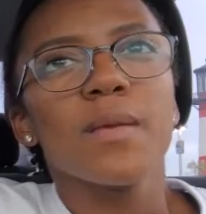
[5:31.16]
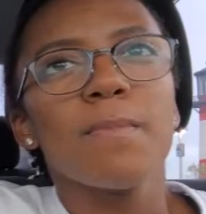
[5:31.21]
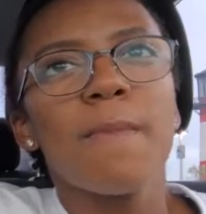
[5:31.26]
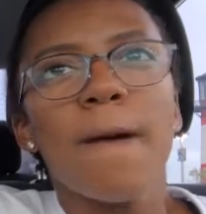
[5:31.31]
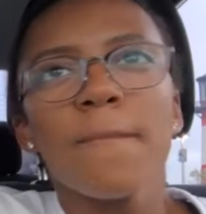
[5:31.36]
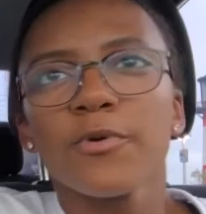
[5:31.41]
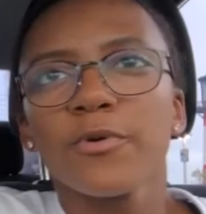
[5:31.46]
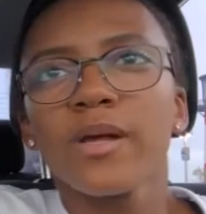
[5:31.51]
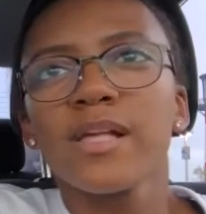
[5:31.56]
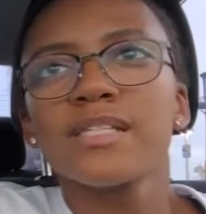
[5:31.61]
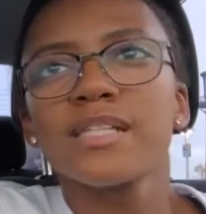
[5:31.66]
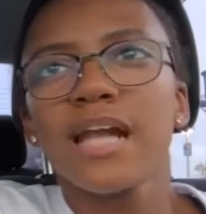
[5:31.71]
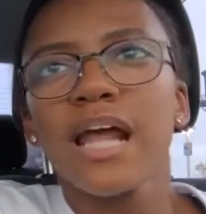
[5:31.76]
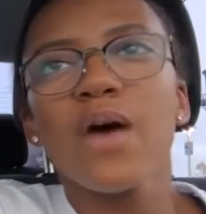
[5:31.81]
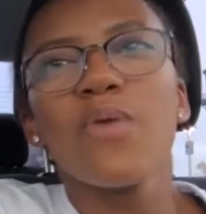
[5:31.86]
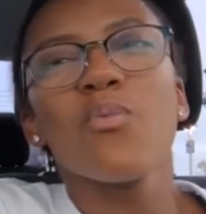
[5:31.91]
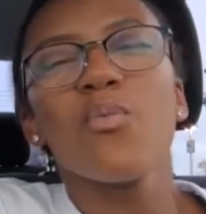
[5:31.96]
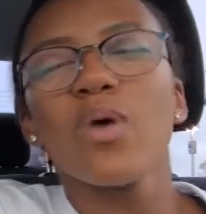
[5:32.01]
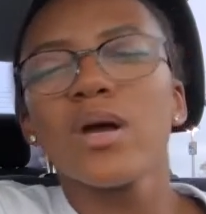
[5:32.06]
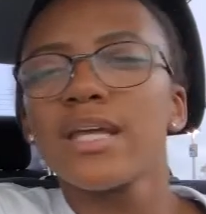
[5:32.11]
memories that
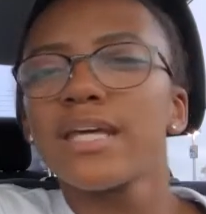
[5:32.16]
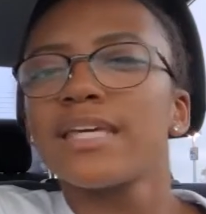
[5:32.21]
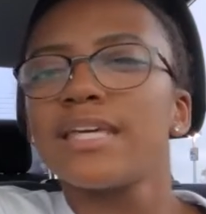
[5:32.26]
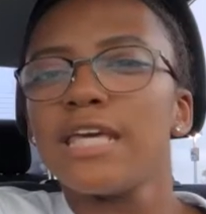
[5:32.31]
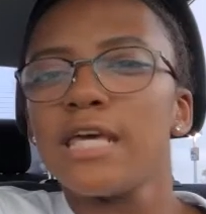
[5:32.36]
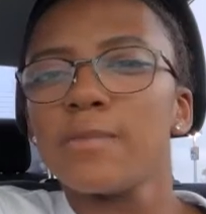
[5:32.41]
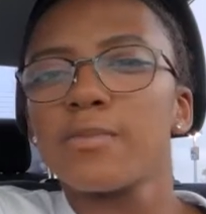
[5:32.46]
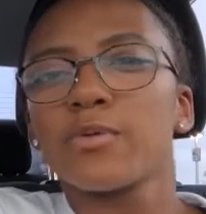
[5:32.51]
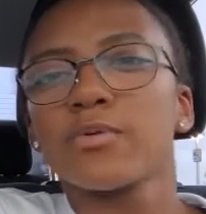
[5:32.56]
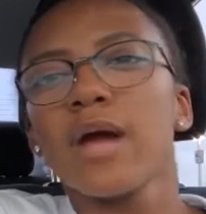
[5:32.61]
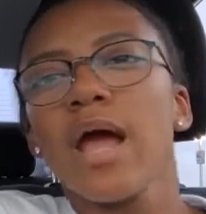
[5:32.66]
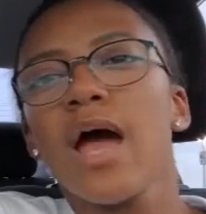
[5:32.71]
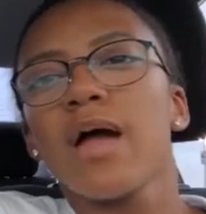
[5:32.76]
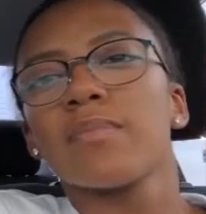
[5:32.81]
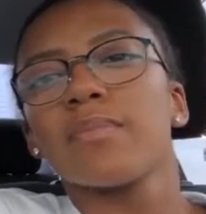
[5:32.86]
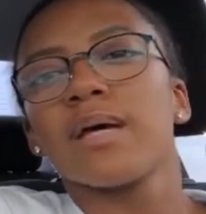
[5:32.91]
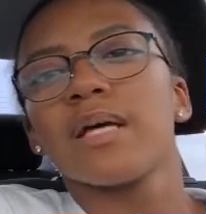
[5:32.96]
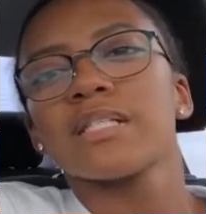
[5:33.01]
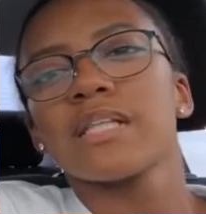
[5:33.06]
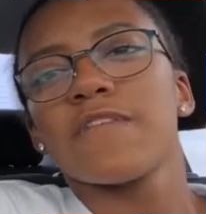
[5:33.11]
I want to keep
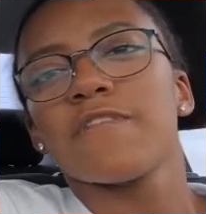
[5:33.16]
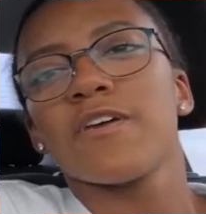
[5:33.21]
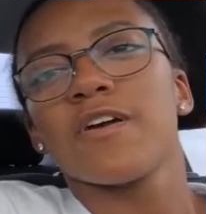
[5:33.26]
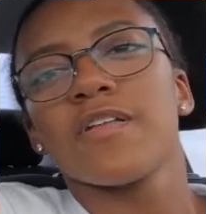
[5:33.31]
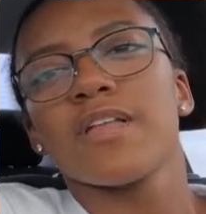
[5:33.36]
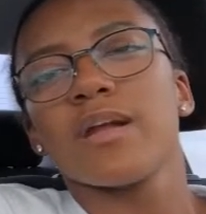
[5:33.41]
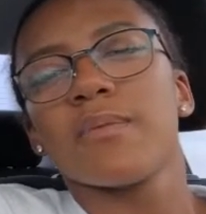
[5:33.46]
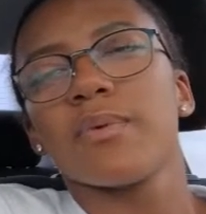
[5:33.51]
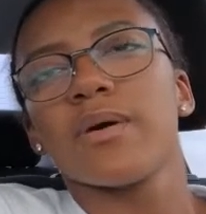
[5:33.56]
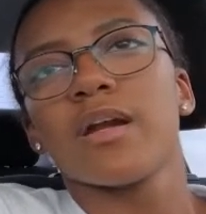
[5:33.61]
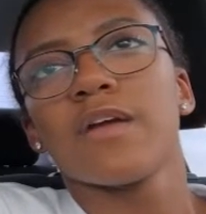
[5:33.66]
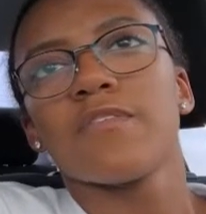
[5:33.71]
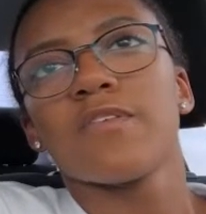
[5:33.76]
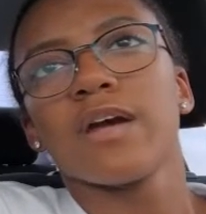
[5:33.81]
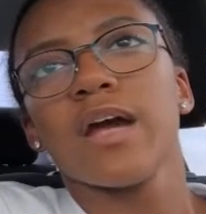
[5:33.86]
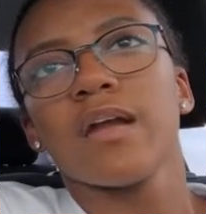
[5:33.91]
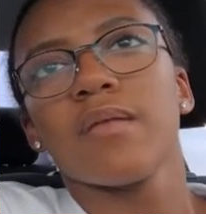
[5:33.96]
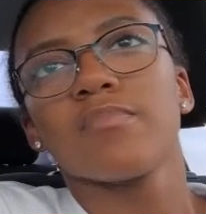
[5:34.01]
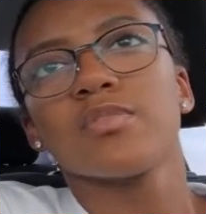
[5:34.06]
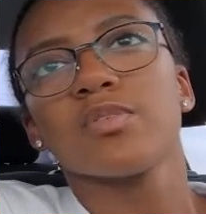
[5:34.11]
around because I fear that I'm going to
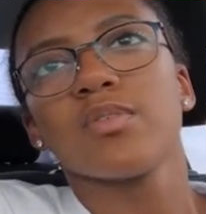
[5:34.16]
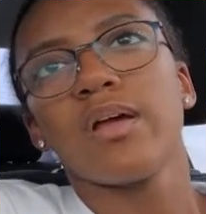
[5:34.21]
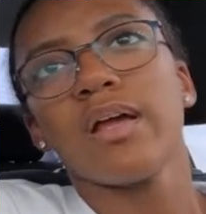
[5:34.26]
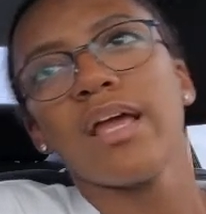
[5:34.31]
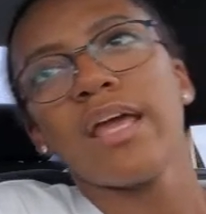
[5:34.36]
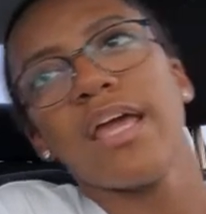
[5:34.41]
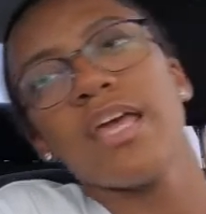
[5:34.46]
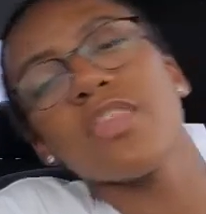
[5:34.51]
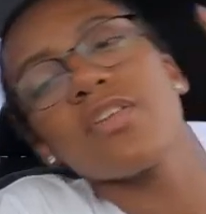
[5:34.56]
forget them. So like